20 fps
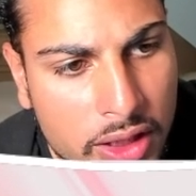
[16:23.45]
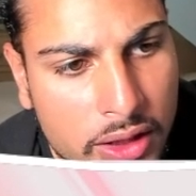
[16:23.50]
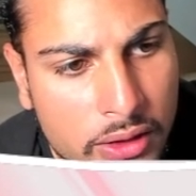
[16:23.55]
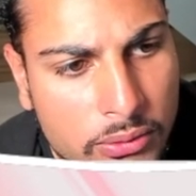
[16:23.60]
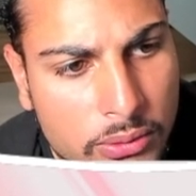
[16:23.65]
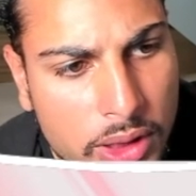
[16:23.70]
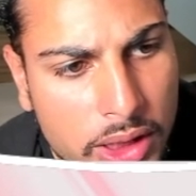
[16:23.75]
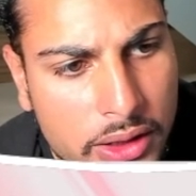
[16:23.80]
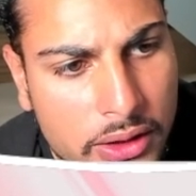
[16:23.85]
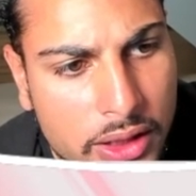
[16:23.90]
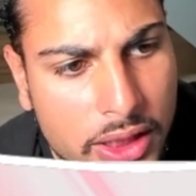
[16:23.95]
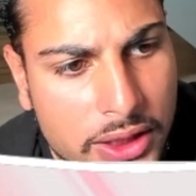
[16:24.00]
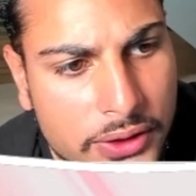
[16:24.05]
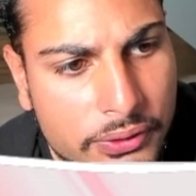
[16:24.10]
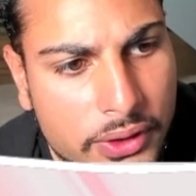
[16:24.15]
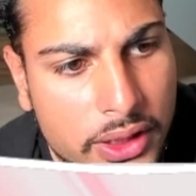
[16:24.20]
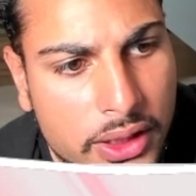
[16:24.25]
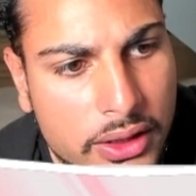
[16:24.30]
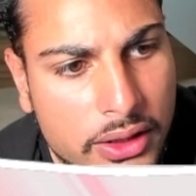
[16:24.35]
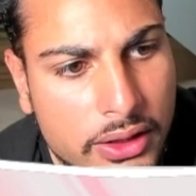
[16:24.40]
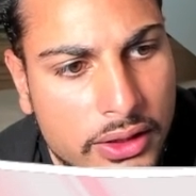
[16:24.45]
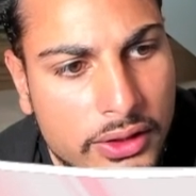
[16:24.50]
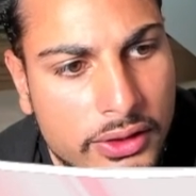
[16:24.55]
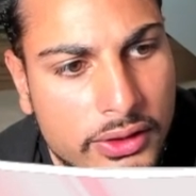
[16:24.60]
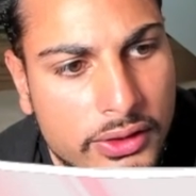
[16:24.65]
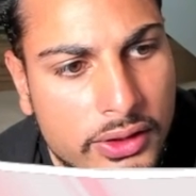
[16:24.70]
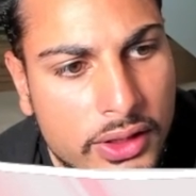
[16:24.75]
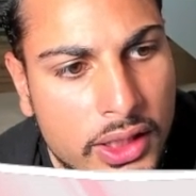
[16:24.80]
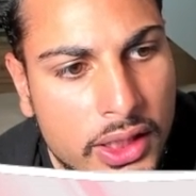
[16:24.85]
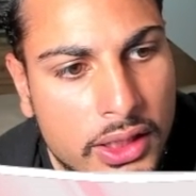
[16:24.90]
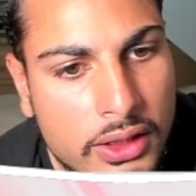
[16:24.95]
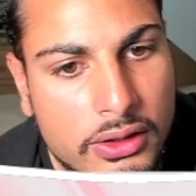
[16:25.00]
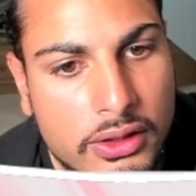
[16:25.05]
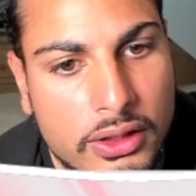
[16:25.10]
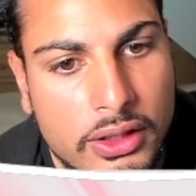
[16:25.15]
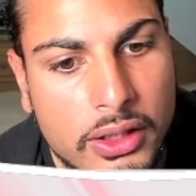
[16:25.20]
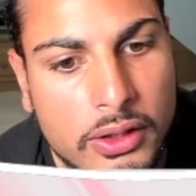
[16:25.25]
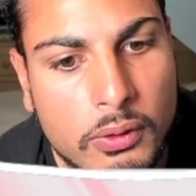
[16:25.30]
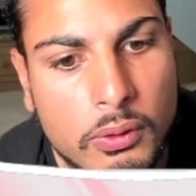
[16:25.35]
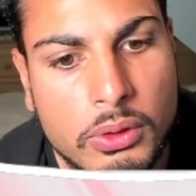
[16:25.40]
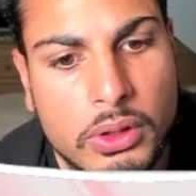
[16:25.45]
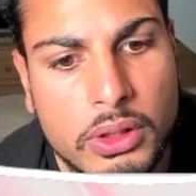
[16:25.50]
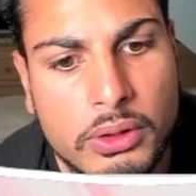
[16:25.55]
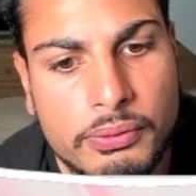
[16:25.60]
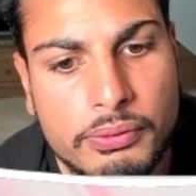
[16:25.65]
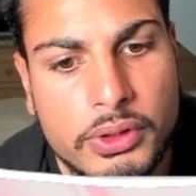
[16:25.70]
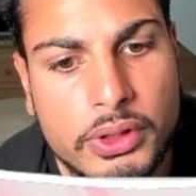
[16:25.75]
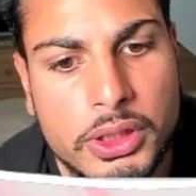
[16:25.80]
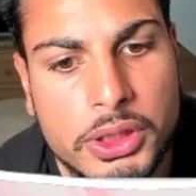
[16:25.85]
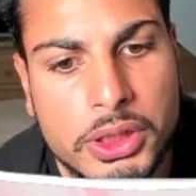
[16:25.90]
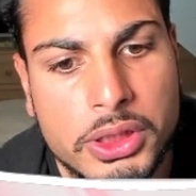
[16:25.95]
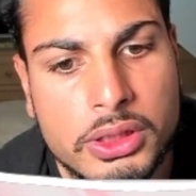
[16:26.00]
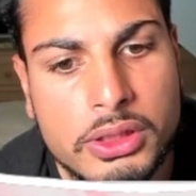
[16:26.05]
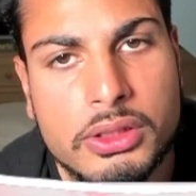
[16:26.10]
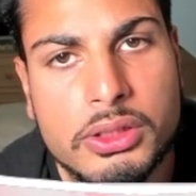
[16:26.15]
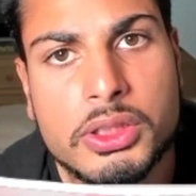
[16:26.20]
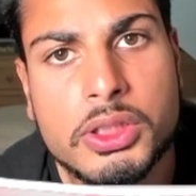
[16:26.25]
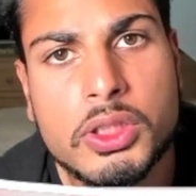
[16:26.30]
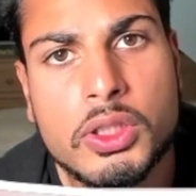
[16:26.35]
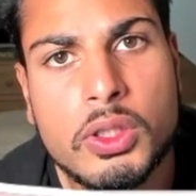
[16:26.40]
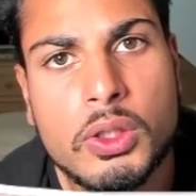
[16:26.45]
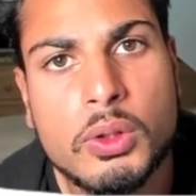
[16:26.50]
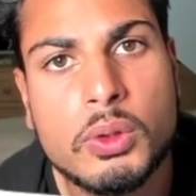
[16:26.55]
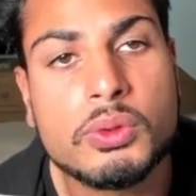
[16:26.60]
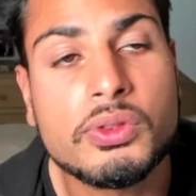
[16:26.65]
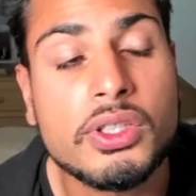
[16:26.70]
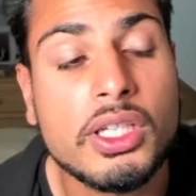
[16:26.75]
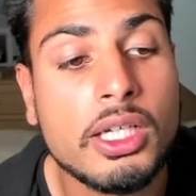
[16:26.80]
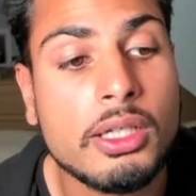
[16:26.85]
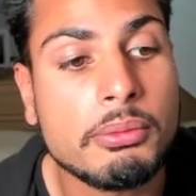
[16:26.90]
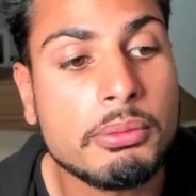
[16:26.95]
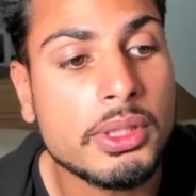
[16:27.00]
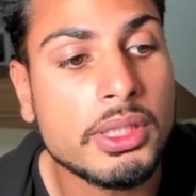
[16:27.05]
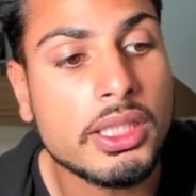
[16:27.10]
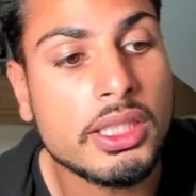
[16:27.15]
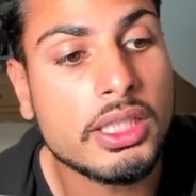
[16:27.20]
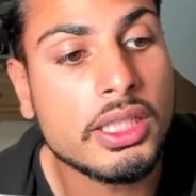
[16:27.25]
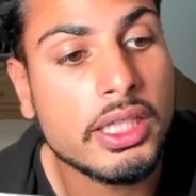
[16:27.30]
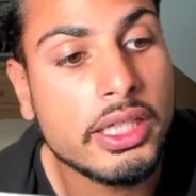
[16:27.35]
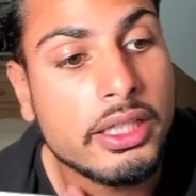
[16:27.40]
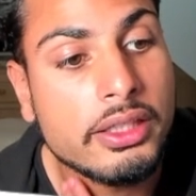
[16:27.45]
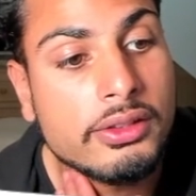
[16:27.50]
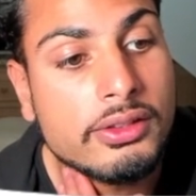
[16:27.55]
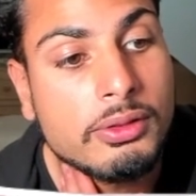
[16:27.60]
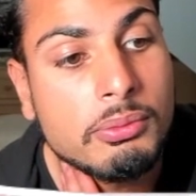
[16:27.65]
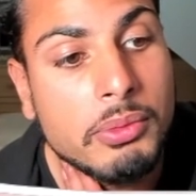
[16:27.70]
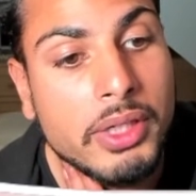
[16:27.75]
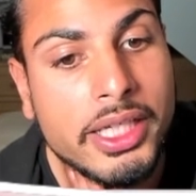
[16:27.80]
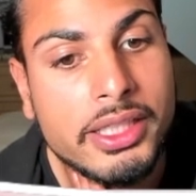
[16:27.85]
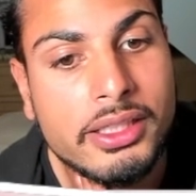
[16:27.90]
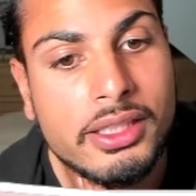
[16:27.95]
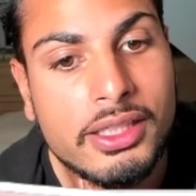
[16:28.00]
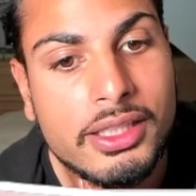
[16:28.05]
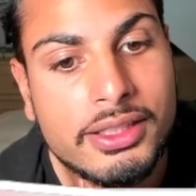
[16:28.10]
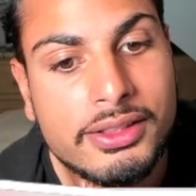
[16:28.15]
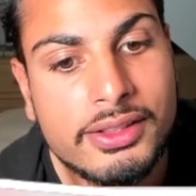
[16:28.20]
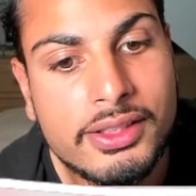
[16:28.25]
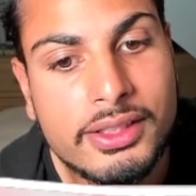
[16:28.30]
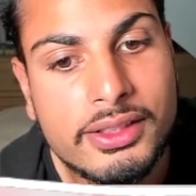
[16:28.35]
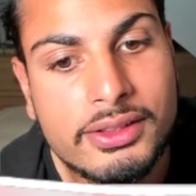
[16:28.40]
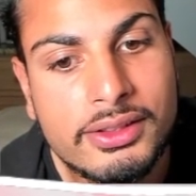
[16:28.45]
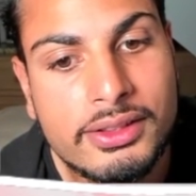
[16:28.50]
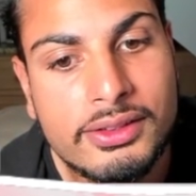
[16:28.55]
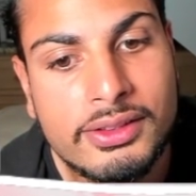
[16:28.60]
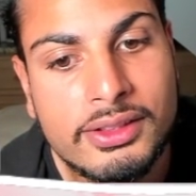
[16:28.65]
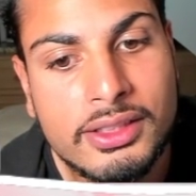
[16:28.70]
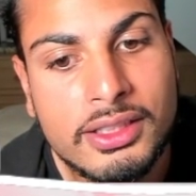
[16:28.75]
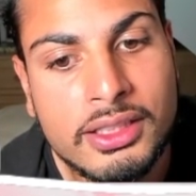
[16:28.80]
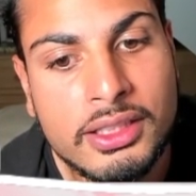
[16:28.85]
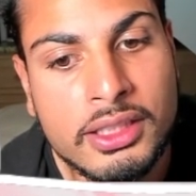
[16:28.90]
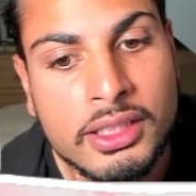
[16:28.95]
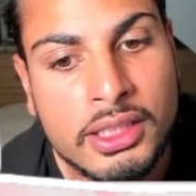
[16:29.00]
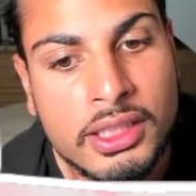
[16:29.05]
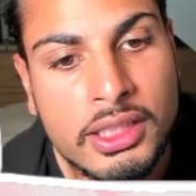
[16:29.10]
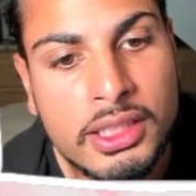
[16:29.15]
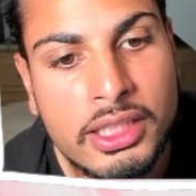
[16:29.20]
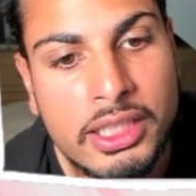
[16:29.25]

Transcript: And a really nice thing is you can get all your version controls up here and some analytics to see